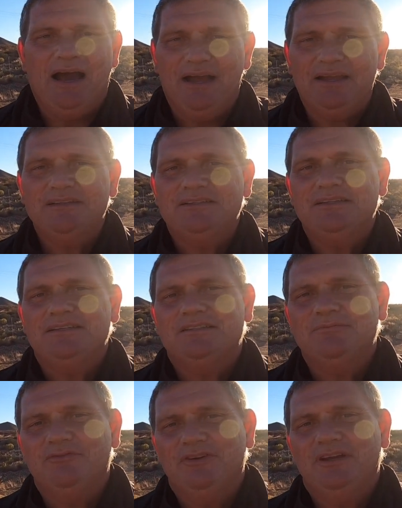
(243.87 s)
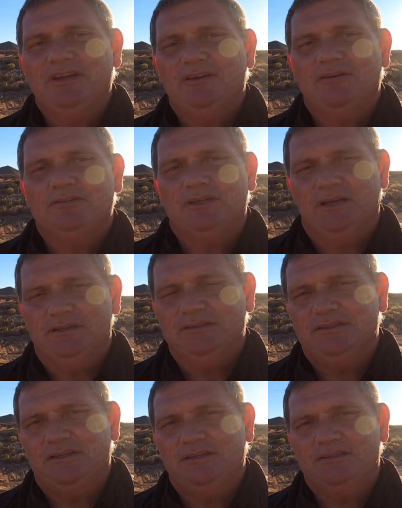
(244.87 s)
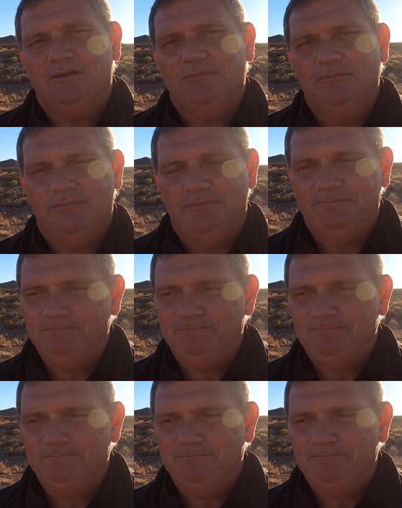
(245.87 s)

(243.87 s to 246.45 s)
I could see some videos and see some